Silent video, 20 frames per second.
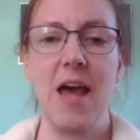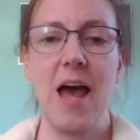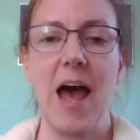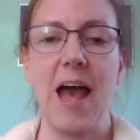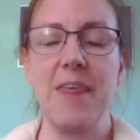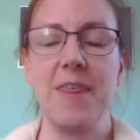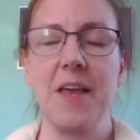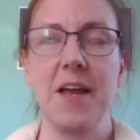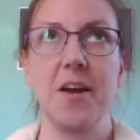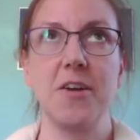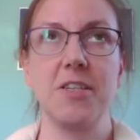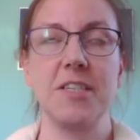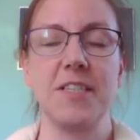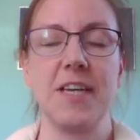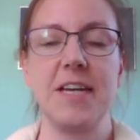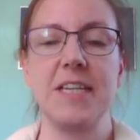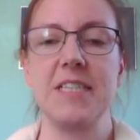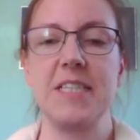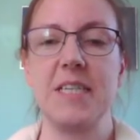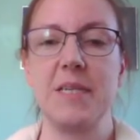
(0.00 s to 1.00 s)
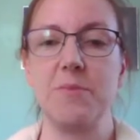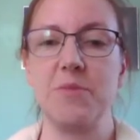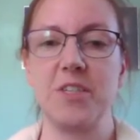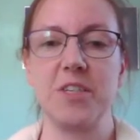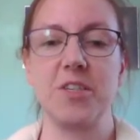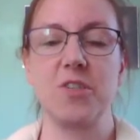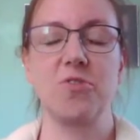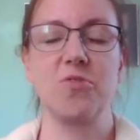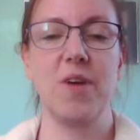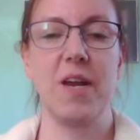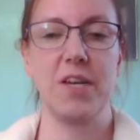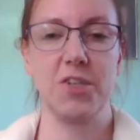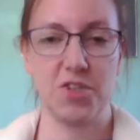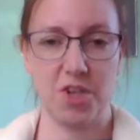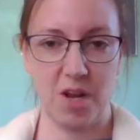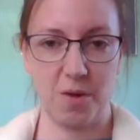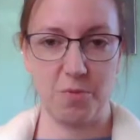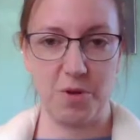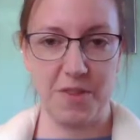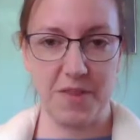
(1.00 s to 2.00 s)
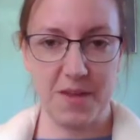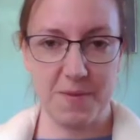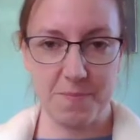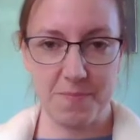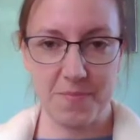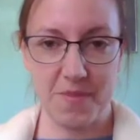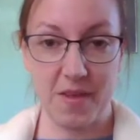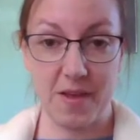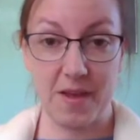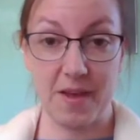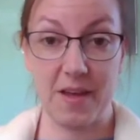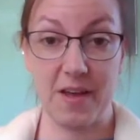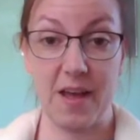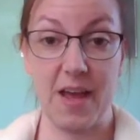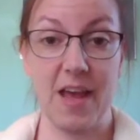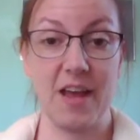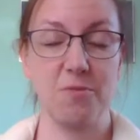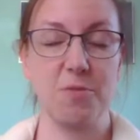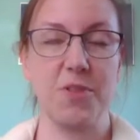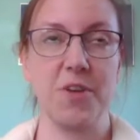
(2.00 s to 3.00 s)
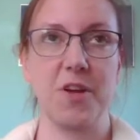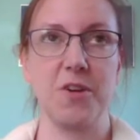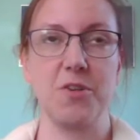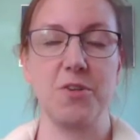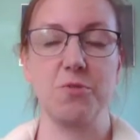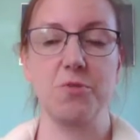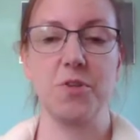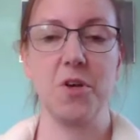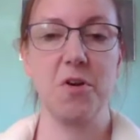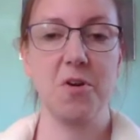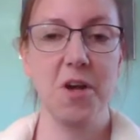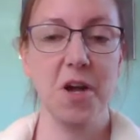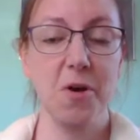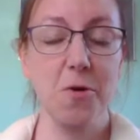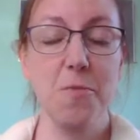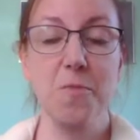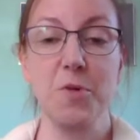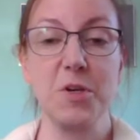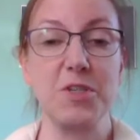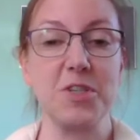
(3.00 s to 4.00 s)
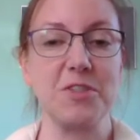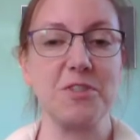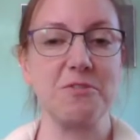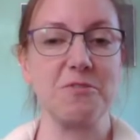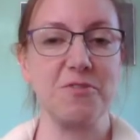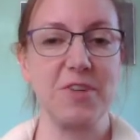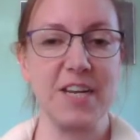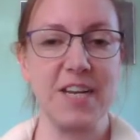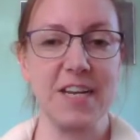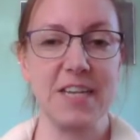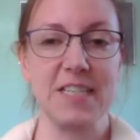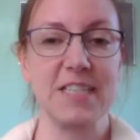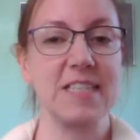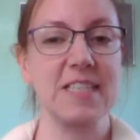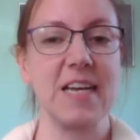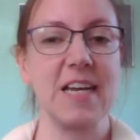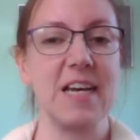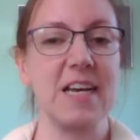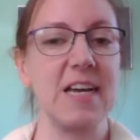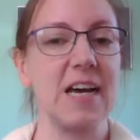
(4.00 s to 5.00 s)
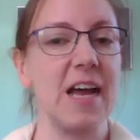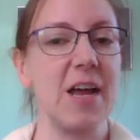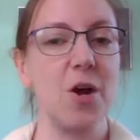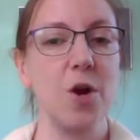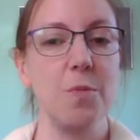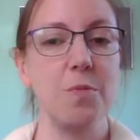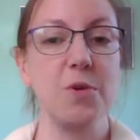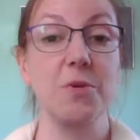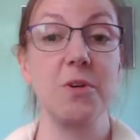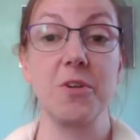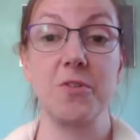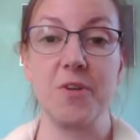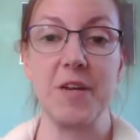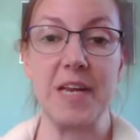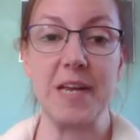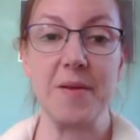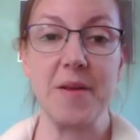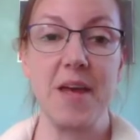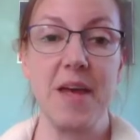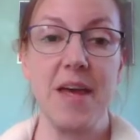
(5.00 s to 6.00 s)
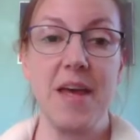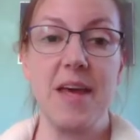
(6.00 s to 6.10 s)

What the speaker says: I think our design team did a great job with it, and with our new logo, which is a phoenix. I hope you agree.